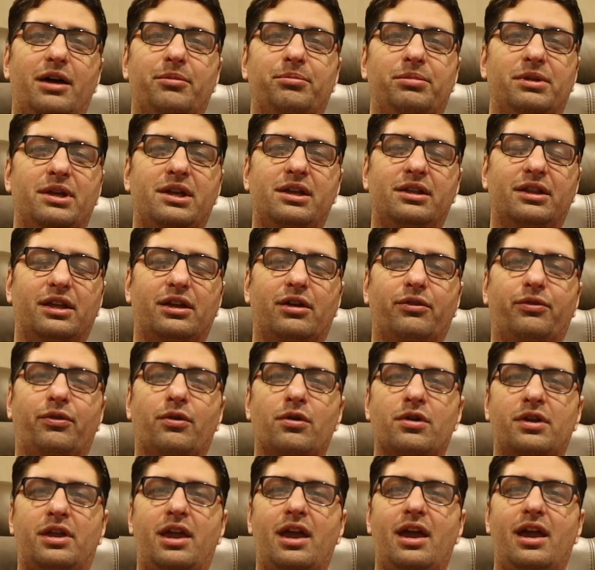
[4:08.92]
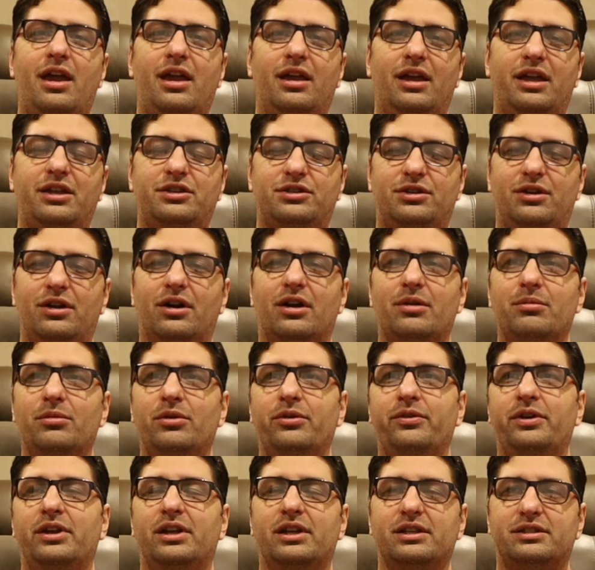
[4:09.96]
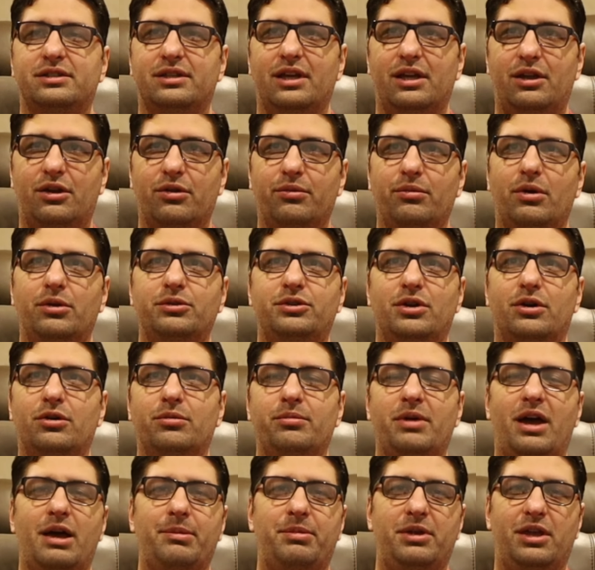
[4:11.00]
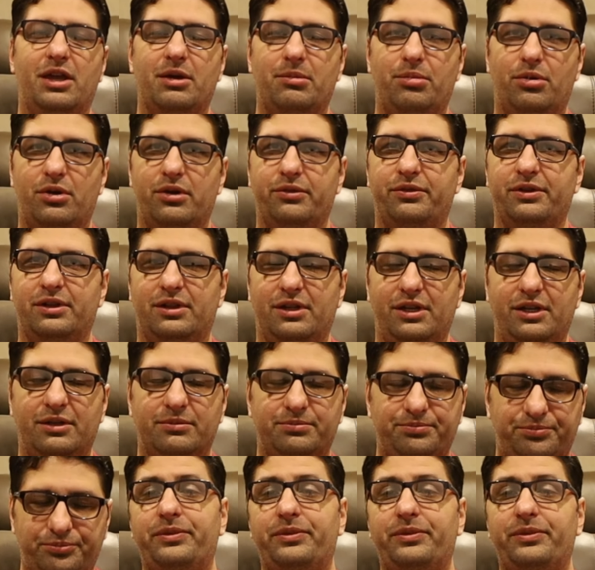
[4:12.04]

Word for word: I'm playing like a 4K HDR movie and it's like tone mapping it perfectly.